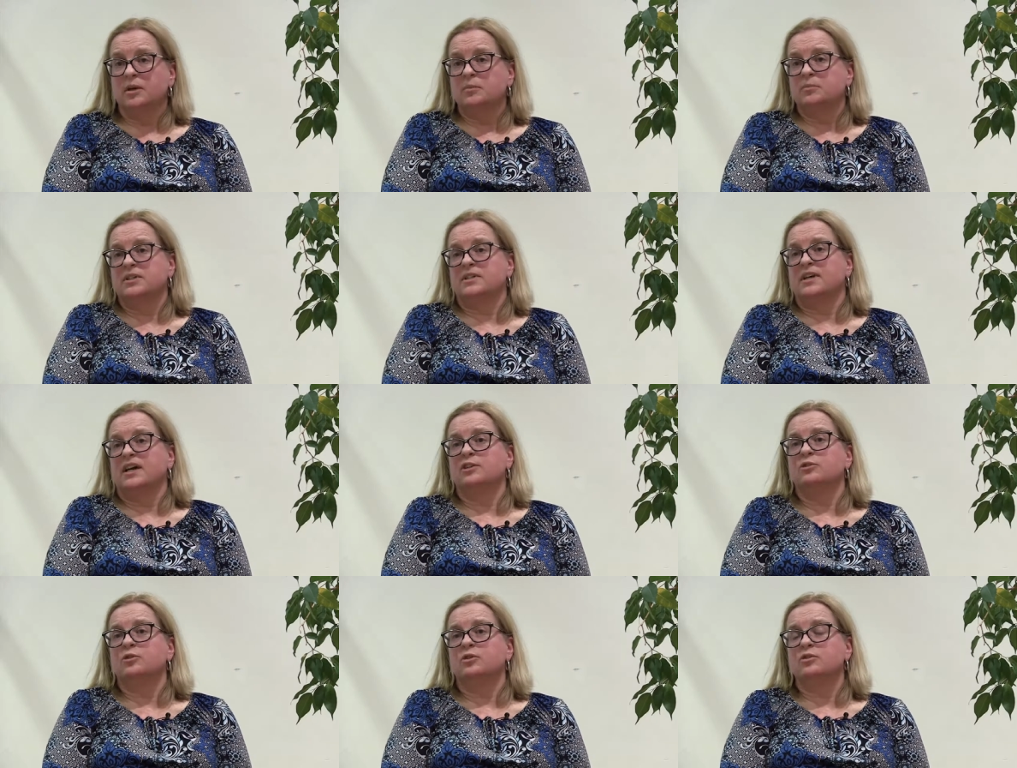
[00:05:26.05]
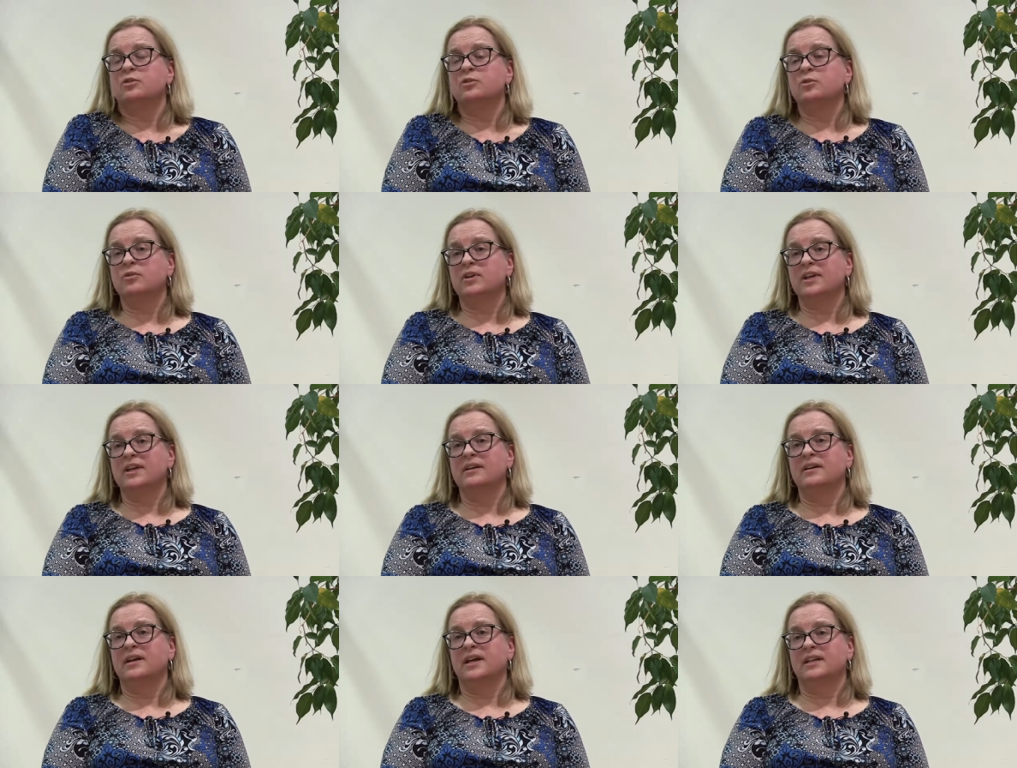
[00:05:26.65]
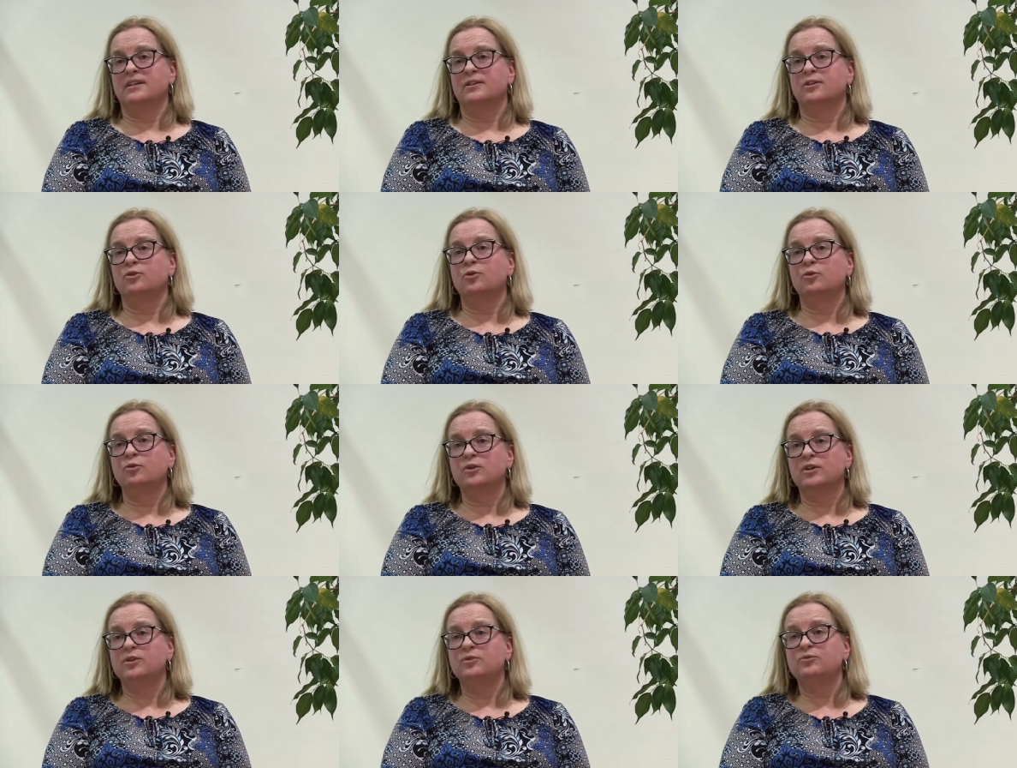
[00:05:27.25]
but are not looking at
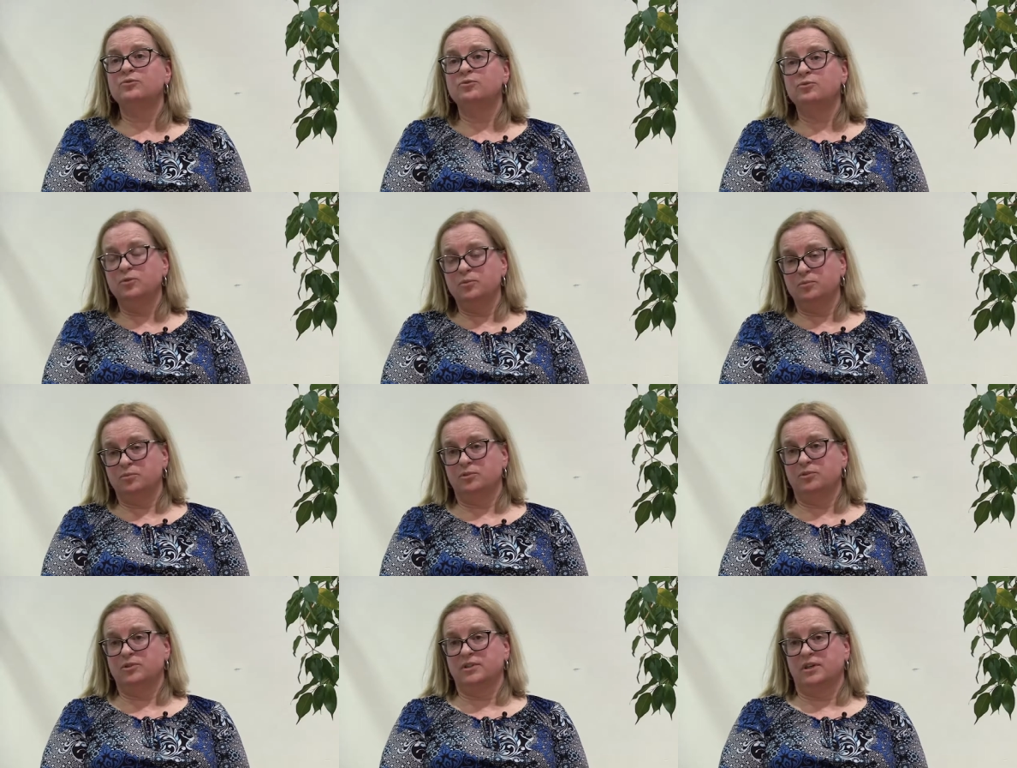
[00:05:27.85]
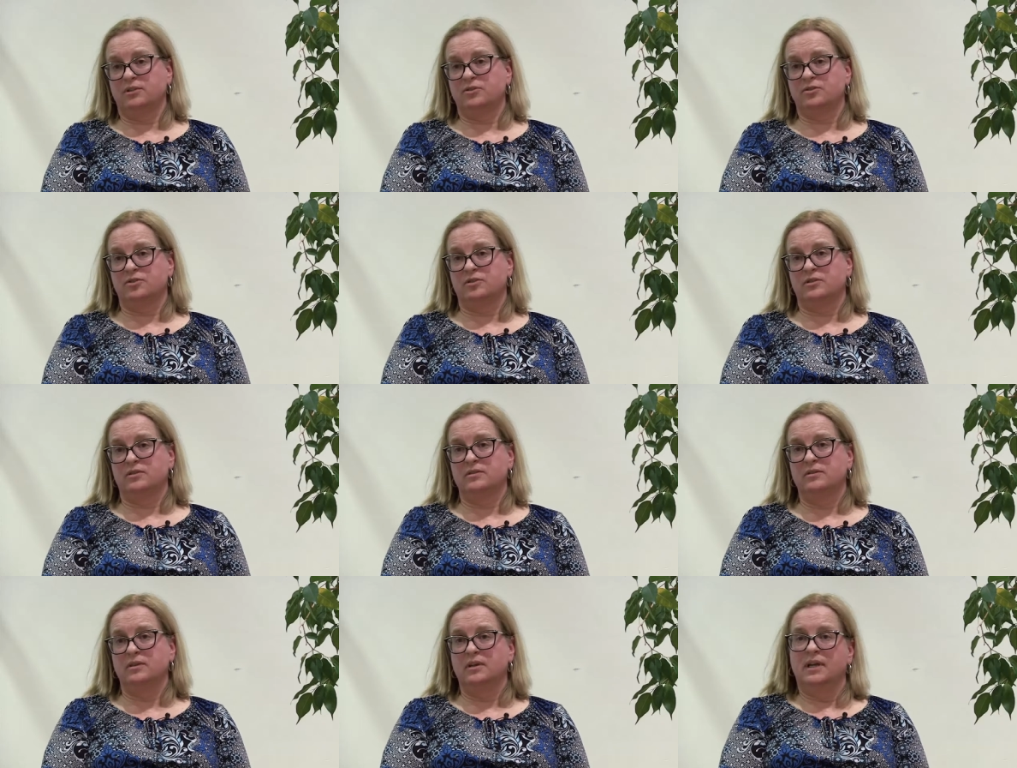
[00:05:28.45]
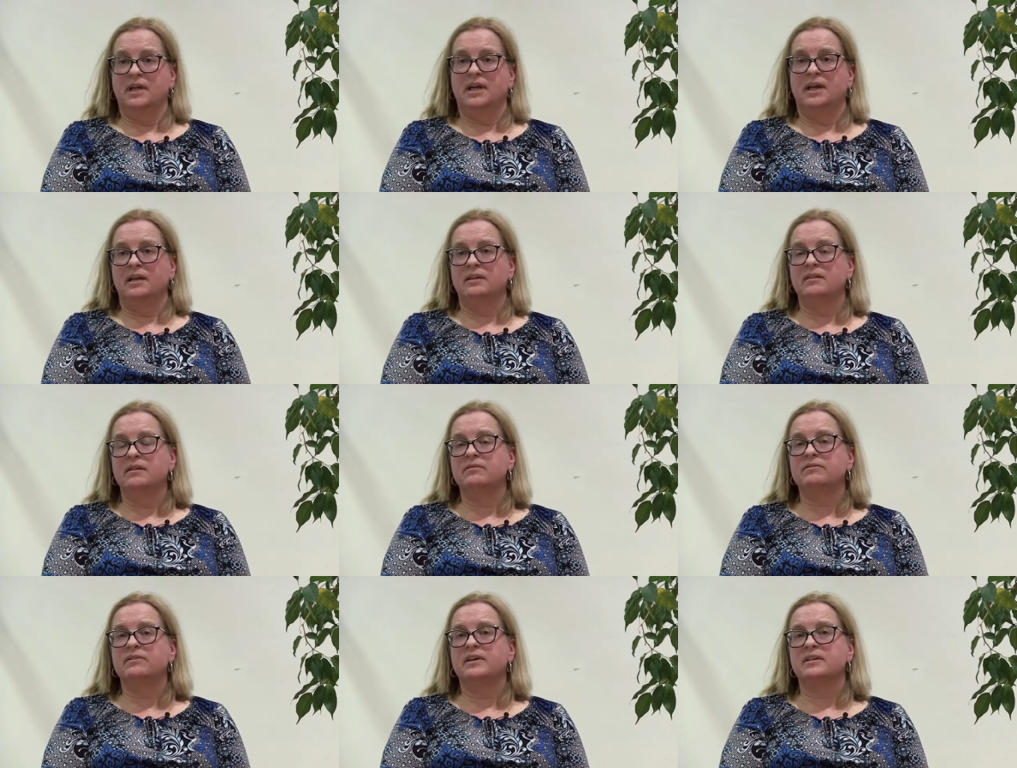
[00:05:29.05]
local food production
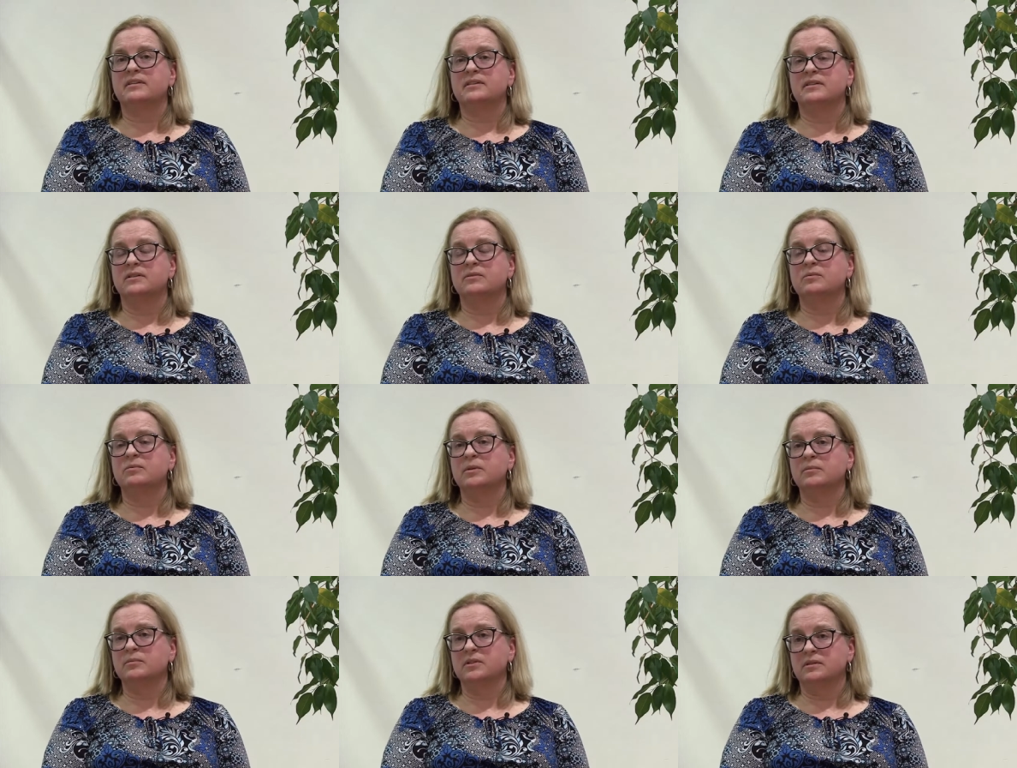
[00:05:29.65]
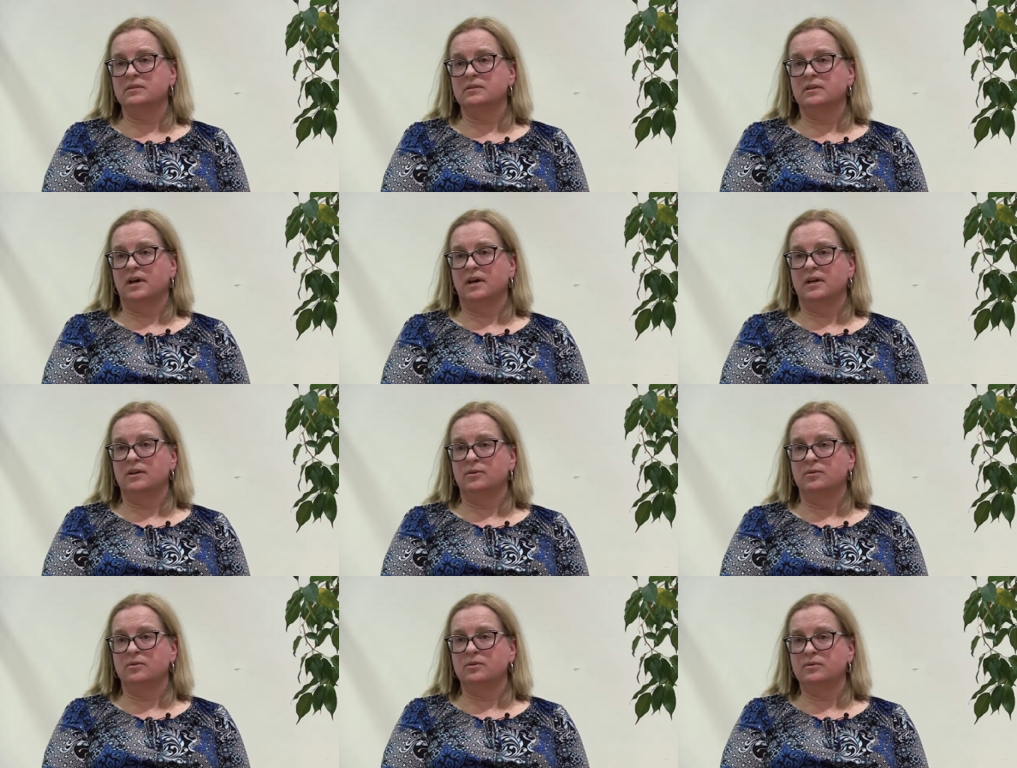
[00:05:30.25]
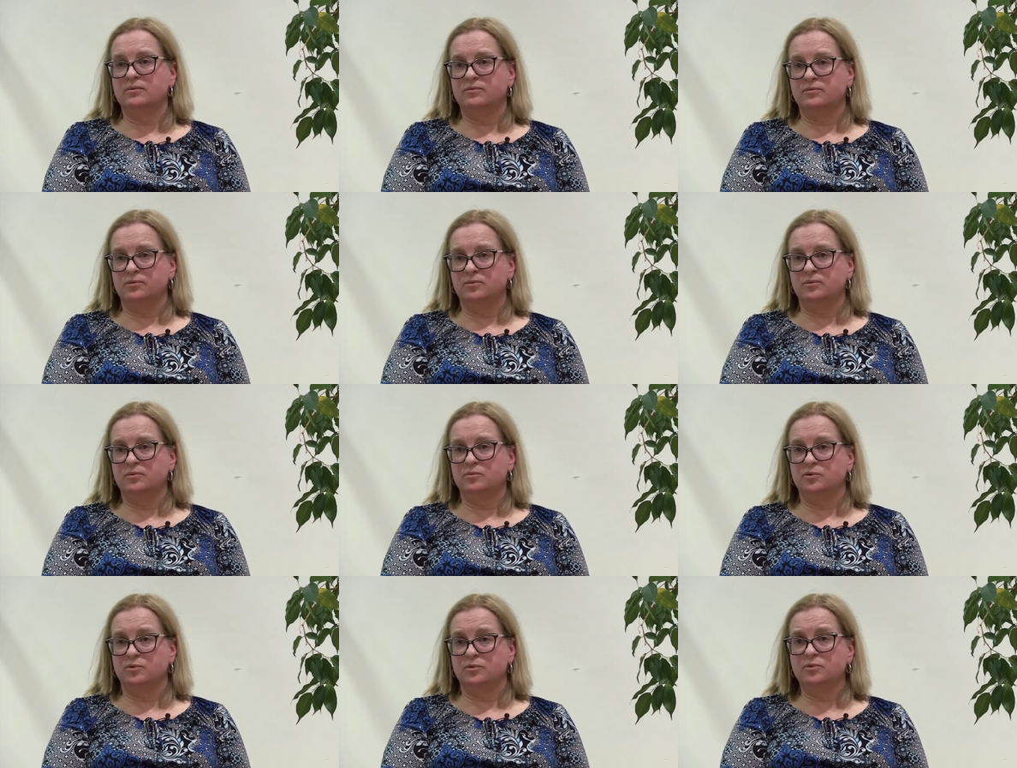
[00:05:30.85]
and the fact that women are local
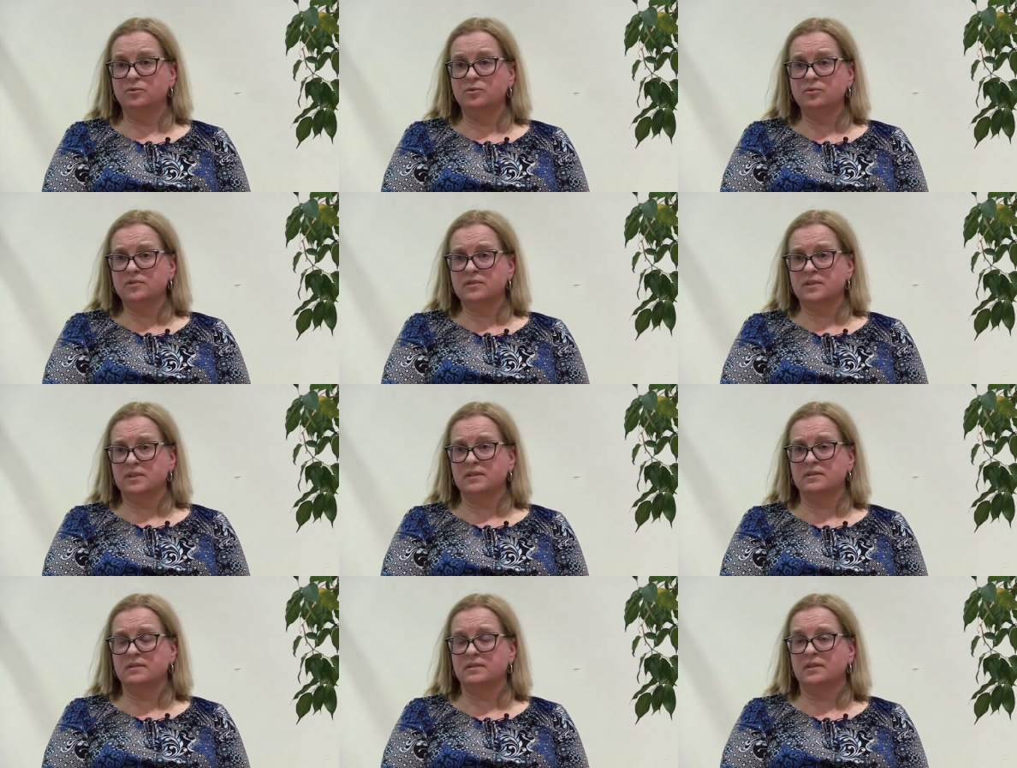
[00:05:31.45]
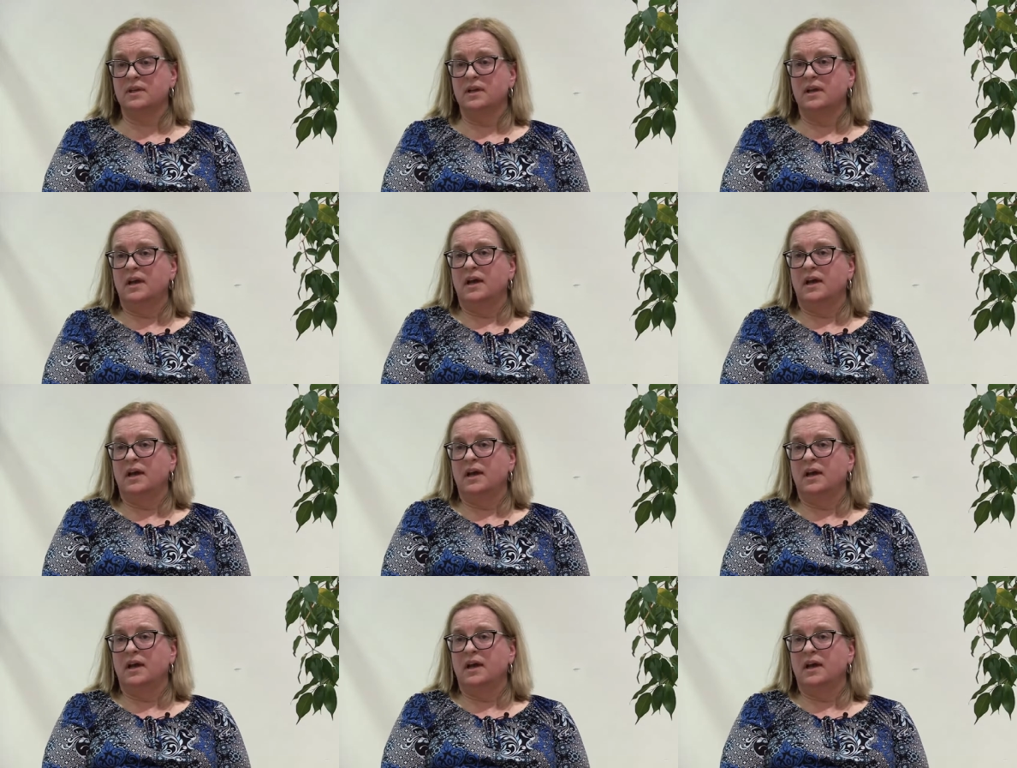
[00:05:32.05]
food producers,